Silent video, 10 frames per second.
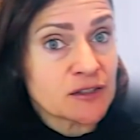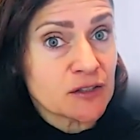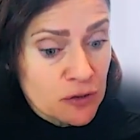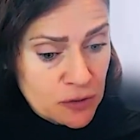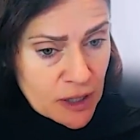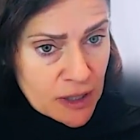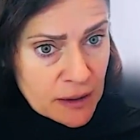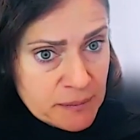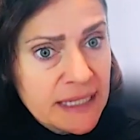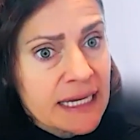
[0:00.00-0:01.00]
And so
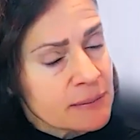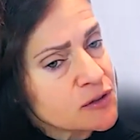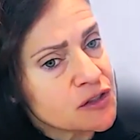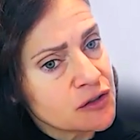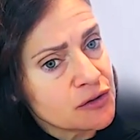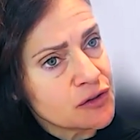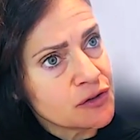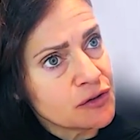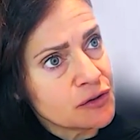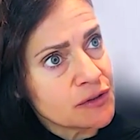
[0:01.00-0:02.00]
being able to
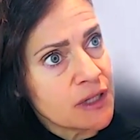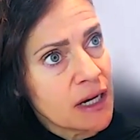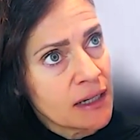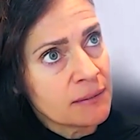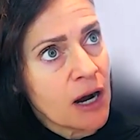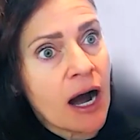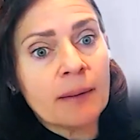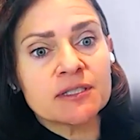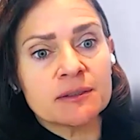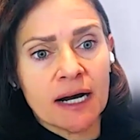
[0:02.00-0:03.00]

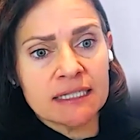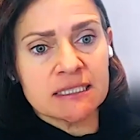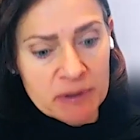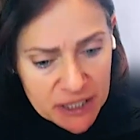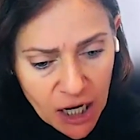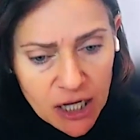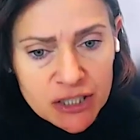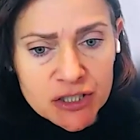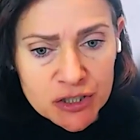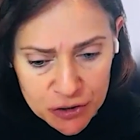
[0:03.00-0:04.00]
optimize
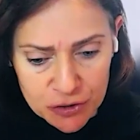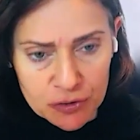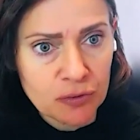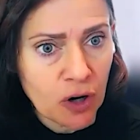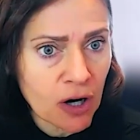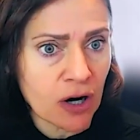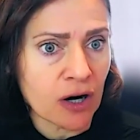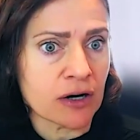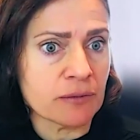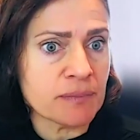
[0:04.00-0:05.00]
because you
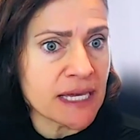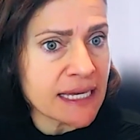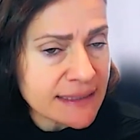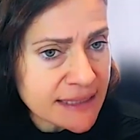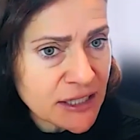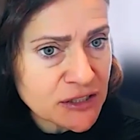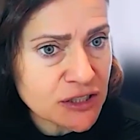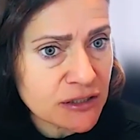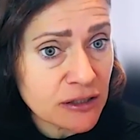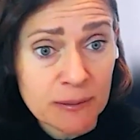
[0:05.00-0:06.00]
are being
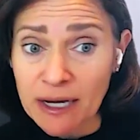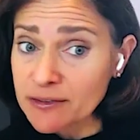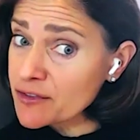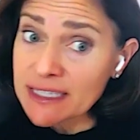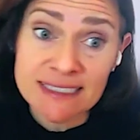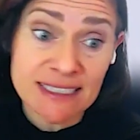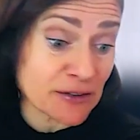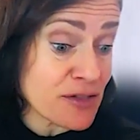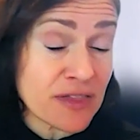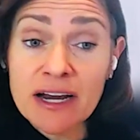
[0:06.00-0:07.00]
intentional about the things
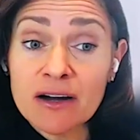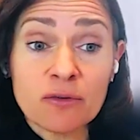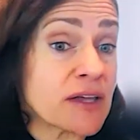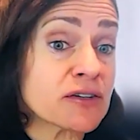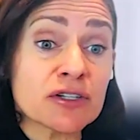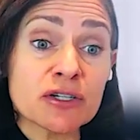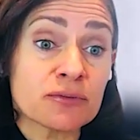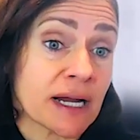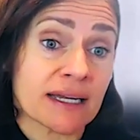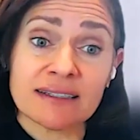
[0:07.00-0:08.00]
that are there, whether
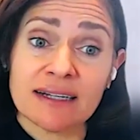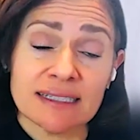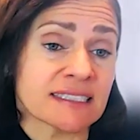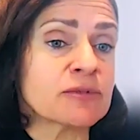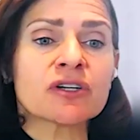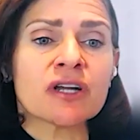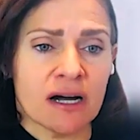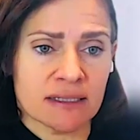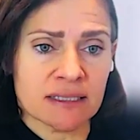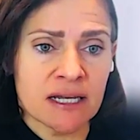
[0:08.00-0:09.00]
you recognize them or
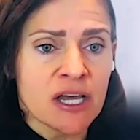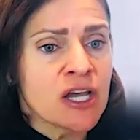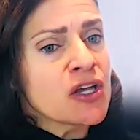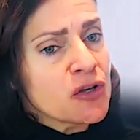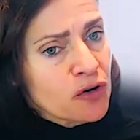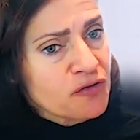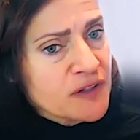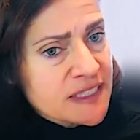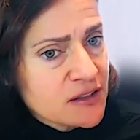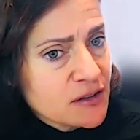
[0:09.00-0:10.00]
not. Your
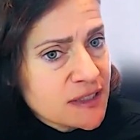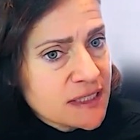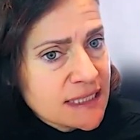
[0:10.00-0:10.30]
physical